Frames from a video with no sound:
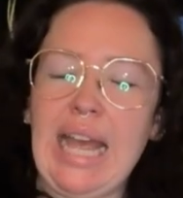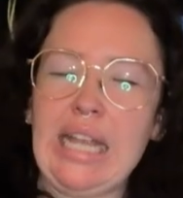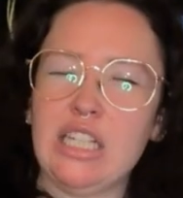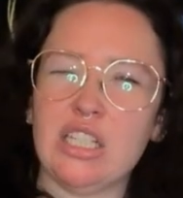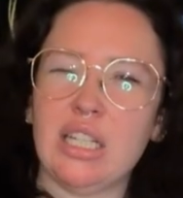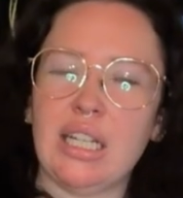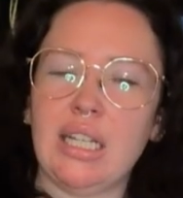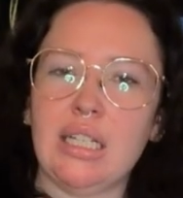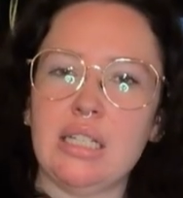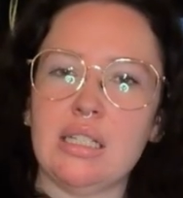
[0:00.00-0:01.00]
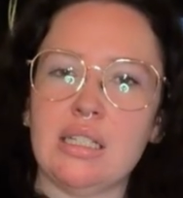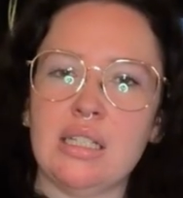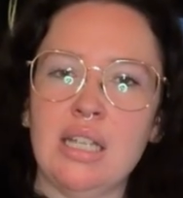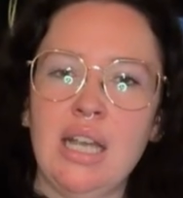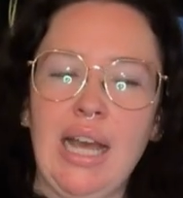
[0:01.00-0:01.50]
at the age that he
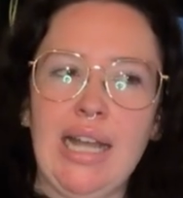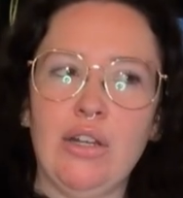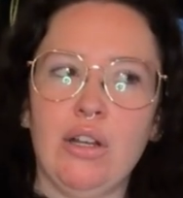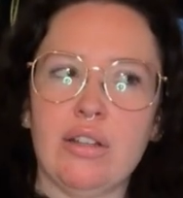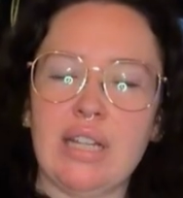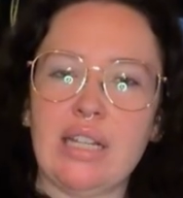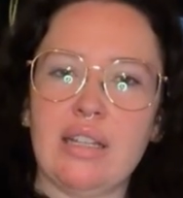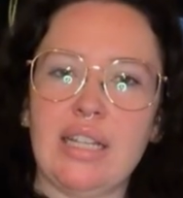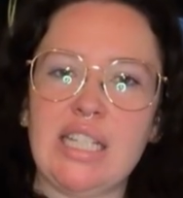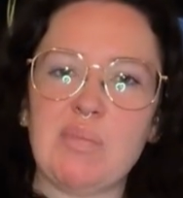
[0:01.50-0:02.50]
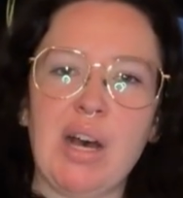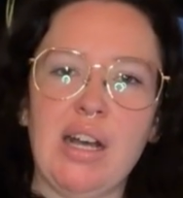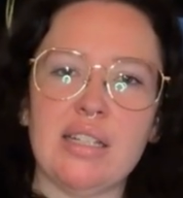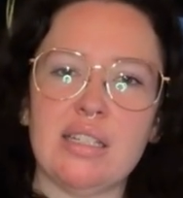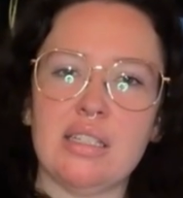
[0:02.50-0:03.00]
is and not think that he's
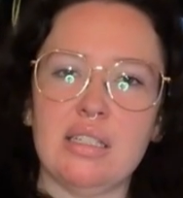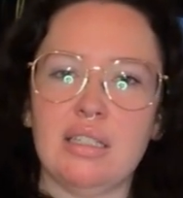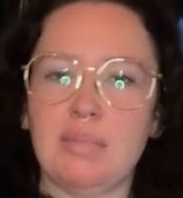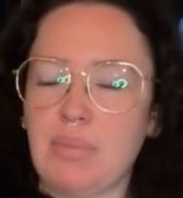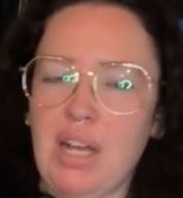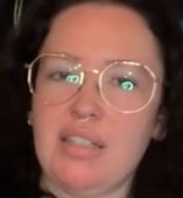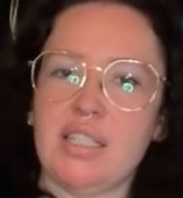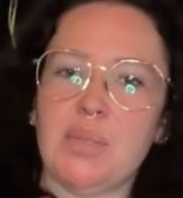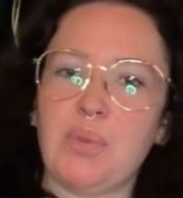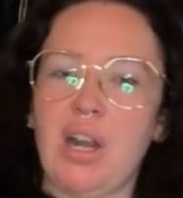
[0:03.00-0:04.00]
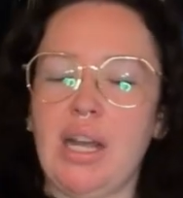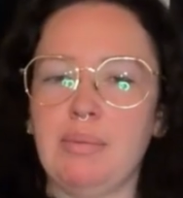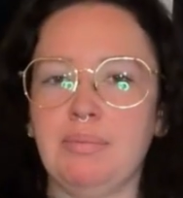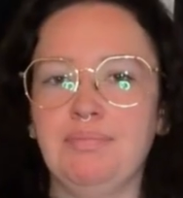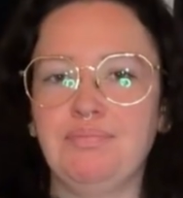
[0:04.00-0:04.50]
past it, past his
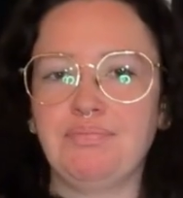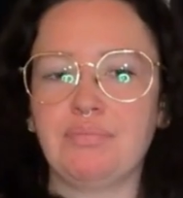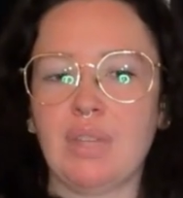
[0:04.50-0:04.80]
prime.